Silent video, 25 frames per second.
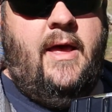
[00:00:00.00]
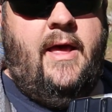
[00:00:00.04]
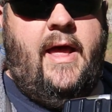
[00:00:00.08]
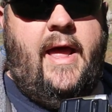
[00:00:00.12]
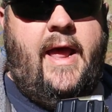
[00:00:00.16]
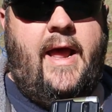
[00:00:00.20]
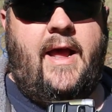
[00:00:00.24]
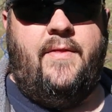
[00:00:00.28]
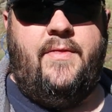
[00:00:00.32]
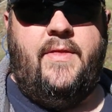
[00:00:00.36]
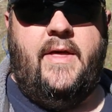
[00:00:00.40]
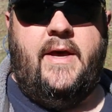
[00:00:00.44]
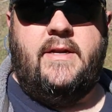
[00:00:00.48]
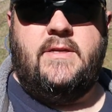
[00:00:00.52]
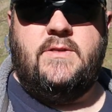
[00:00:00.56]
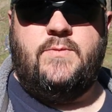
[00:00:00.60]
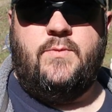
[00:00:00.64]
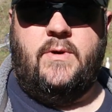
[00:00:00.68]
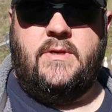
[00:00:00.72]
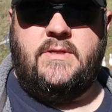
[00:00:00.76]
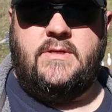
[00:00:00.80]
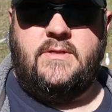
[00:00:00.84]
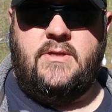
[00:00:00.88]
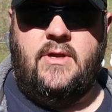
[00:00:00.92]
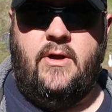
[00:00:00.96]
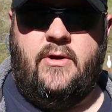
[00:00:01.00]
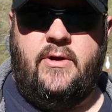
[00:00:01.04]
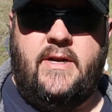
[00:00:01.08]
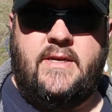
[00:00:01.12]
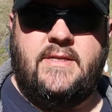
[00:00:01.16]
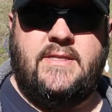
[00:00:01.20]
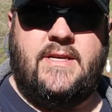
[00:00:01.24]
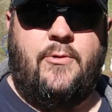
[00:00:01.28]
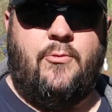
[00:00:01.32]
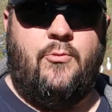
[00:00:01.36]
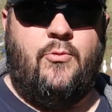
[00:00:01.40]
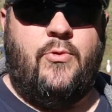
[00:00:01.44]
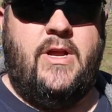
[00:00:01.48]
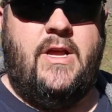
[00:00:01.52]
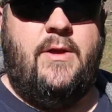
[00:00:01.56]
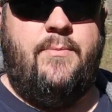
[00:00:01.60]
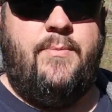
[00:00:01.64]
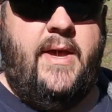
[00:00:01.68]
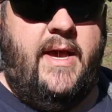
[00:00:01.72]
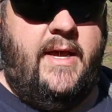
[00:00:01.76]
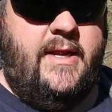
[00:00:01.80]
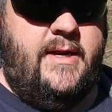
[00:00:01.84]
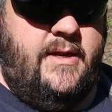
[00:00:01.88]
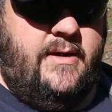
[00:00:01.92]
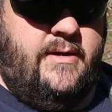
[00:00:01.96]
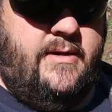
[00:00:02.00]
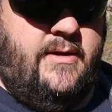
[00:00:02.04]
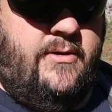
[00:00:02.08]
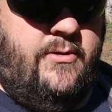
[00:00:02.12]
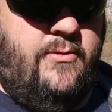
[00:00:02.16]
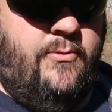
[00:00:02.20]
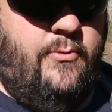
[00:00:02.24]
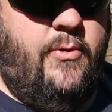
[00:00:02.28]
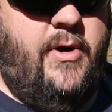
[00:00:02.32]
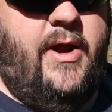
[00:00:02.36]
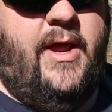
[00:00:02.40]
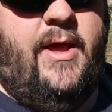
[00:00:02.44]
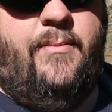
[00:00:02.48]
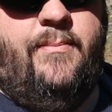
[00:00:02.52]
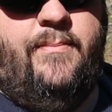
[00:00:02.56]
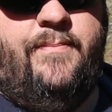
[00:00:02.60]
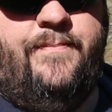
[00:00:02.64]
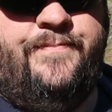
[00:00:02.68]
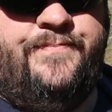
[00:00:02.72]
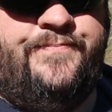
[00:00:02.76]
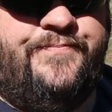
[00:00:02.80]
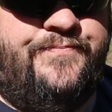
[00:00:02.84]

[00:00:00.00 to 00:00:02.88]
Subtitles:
and that is what's known as a rebated rim.